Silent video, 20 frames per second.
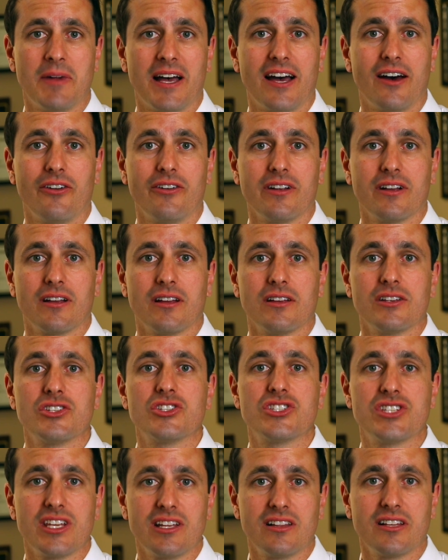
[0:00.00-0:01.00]
about
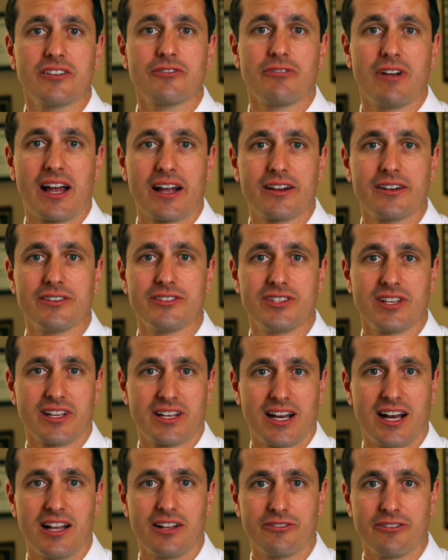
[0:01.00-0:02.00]
sealing records
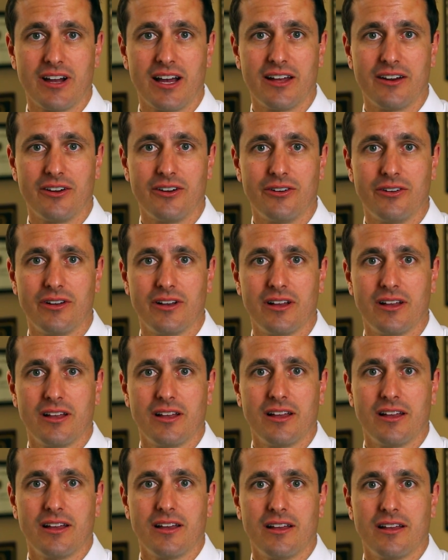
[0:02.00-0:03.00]
in Colorado.
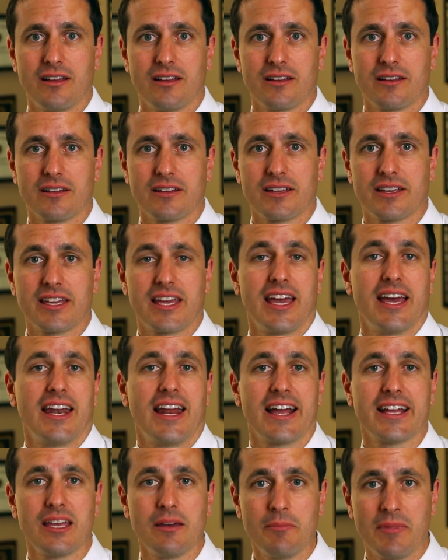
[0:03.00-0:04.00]

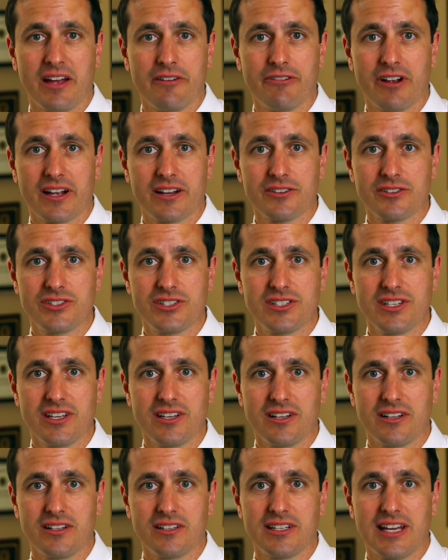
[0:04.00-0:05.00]
Can I get my record
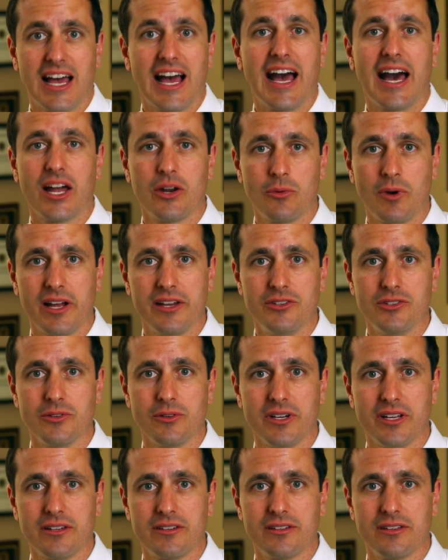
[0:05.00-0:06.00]
sealed? How do I
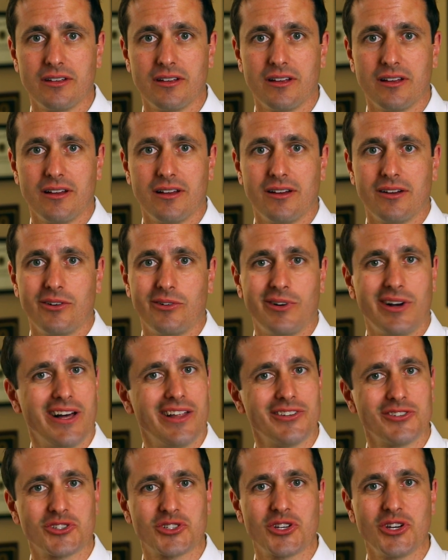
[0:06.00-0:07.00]
do it?
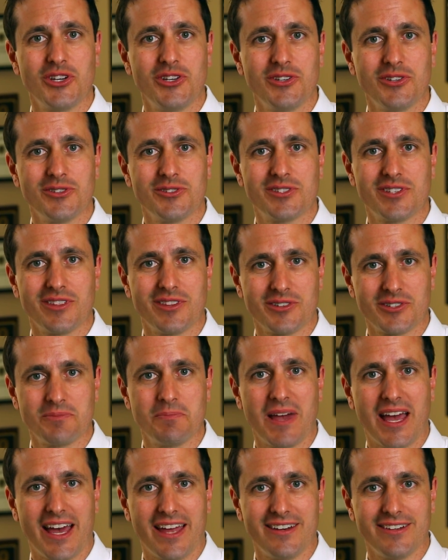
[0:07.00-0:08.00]
Well, there's good news and
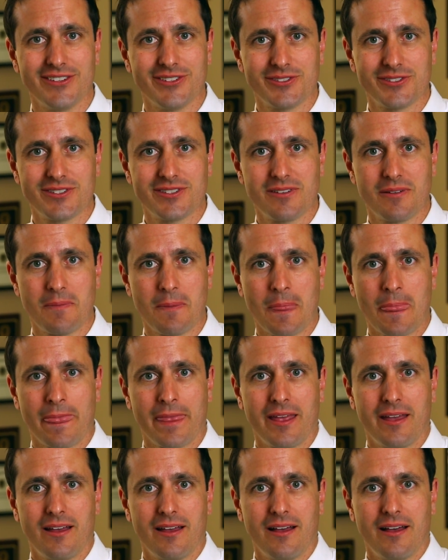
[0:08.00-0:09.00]
there's bad news.
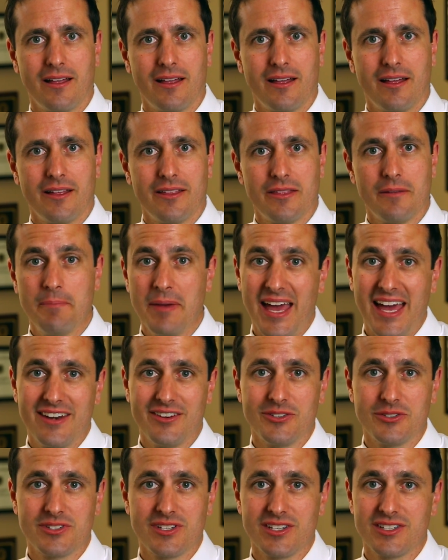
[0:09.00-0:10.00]
The
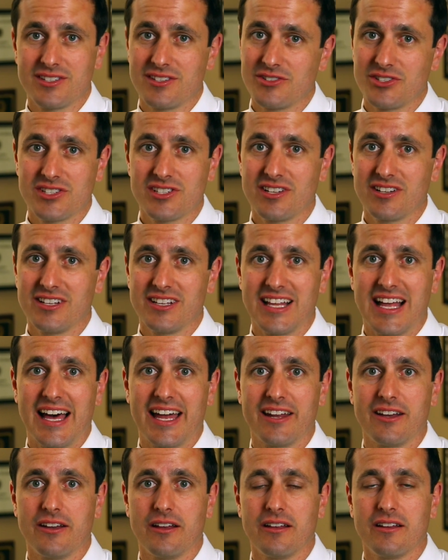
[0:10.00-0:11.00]
bad news is there's still a
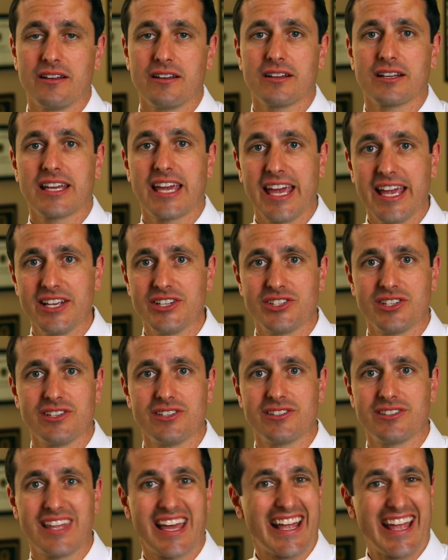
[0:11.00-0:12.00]
lot of
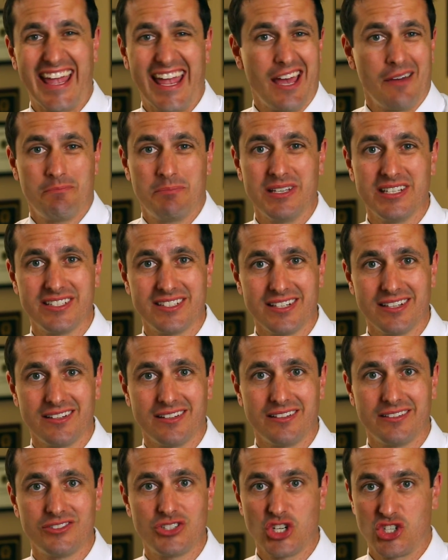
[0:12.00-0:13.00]
cases that can't be
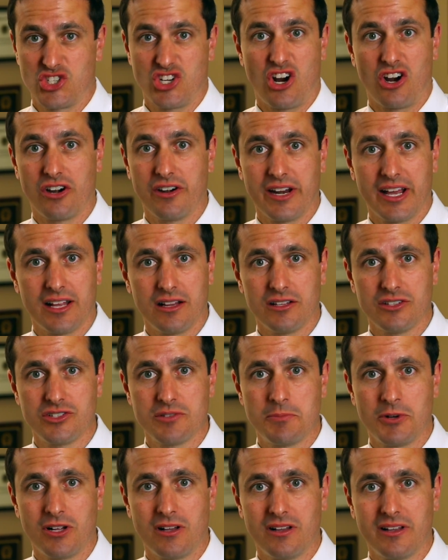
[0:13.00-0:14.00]
sealed, just aren't
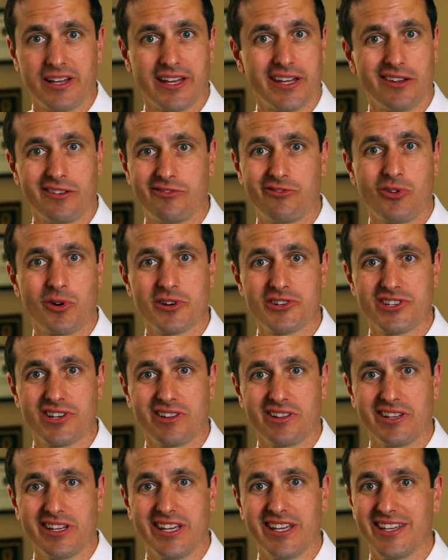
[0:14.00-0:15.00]
eligible, and
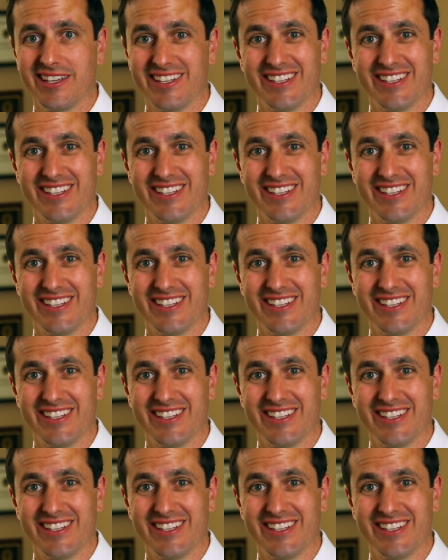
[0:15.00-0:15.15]
unfortunately,